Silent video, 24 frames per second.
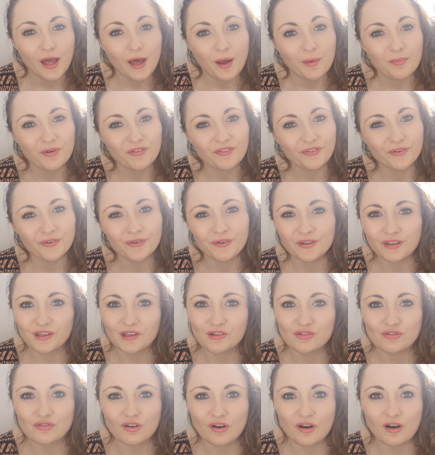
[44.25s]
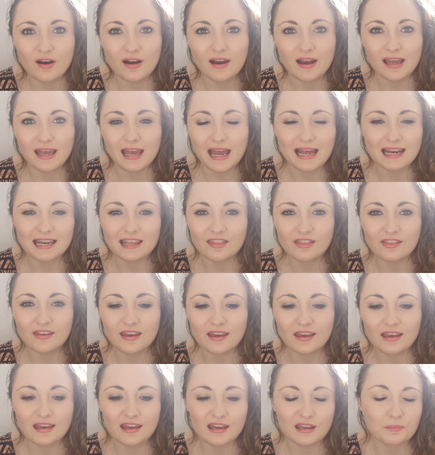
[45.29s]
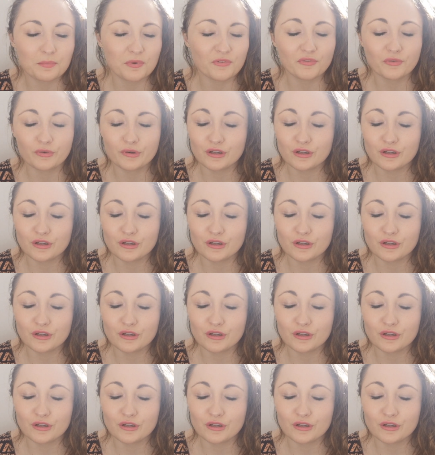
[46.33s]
before you try anything and before